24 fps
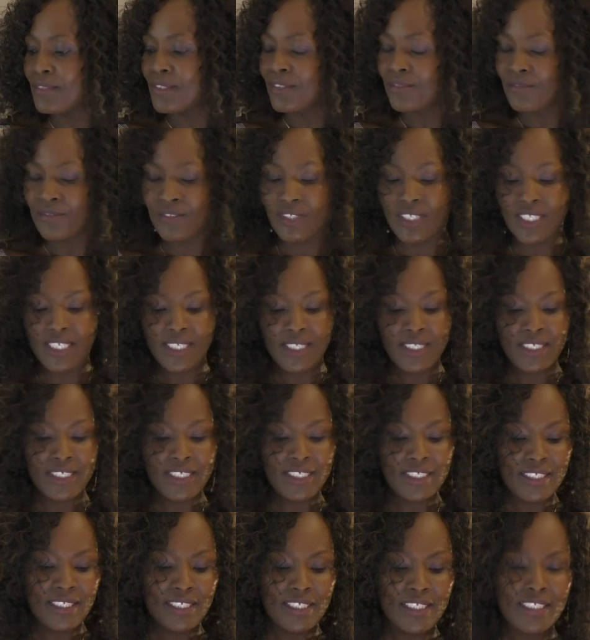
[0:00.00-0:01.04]

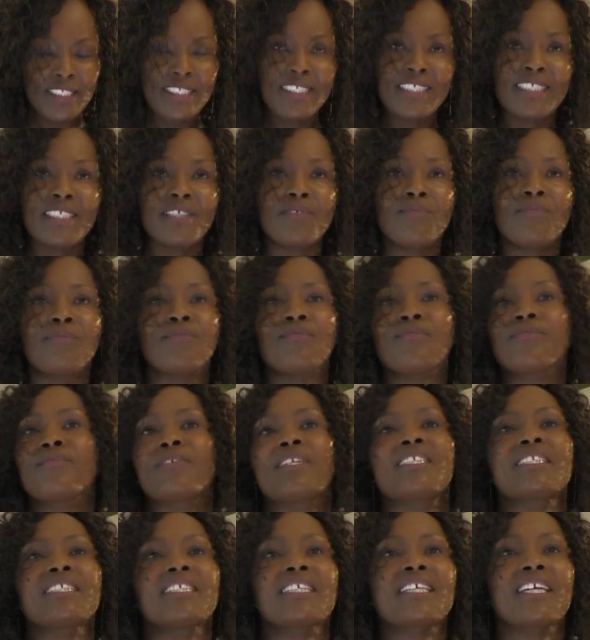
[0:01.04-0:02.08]
really
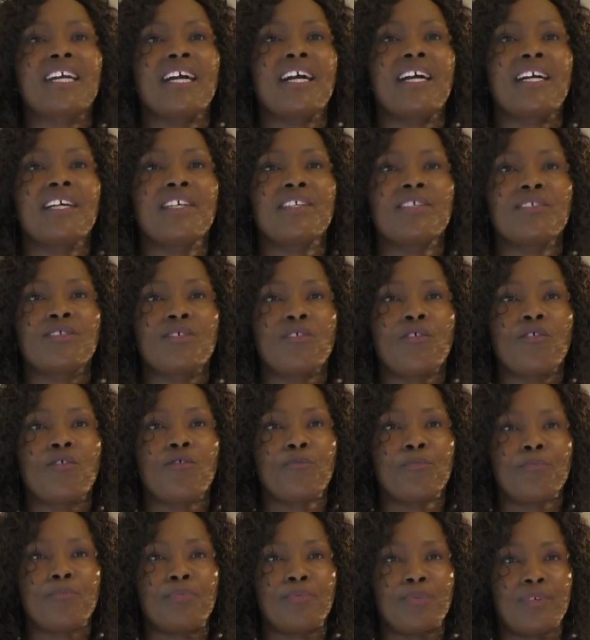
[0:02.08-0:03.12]
different kind
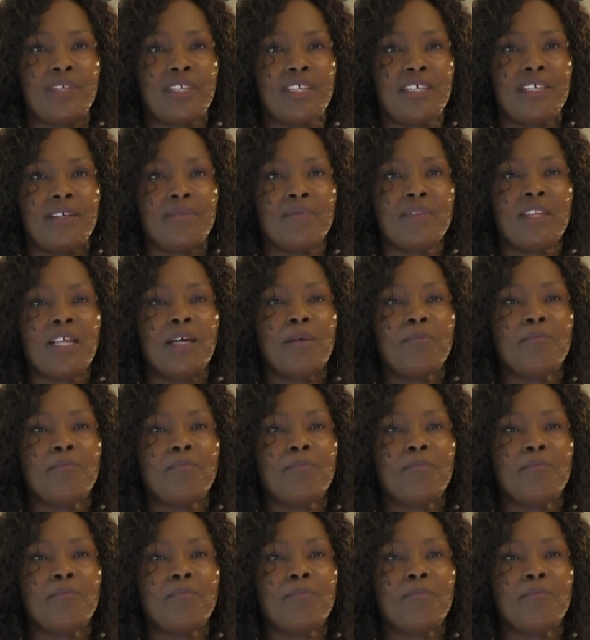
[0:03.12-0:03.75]
of prayer,